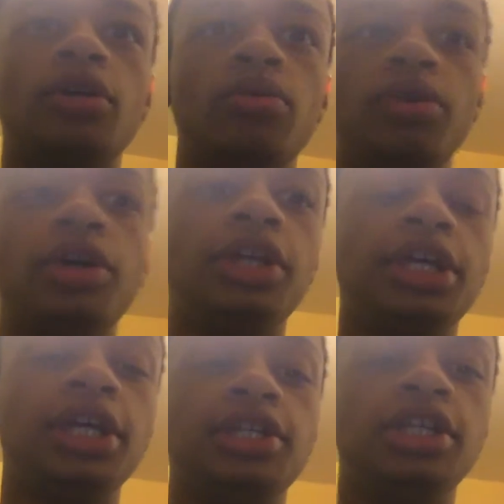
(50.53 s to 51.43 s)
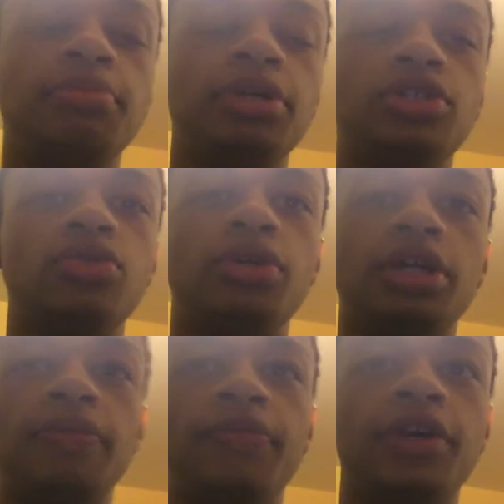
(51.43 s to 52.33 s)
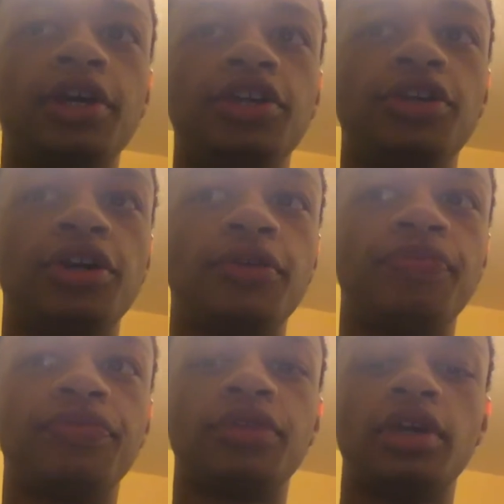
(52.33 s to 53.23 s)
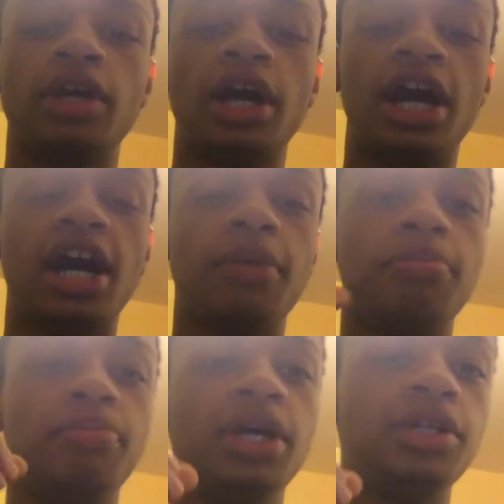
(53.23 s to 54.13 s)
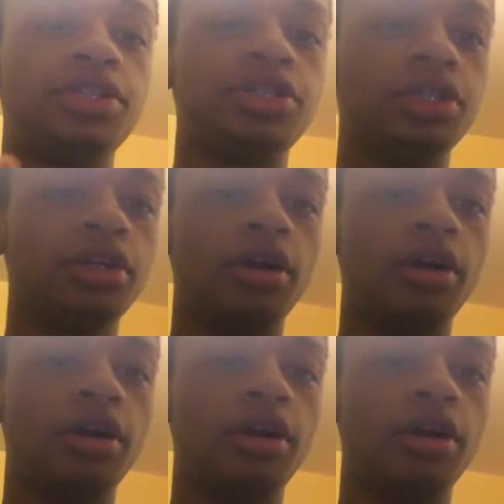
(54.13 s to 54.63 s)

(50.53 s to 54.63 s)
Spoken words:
really and get deep into it, you know, I pitch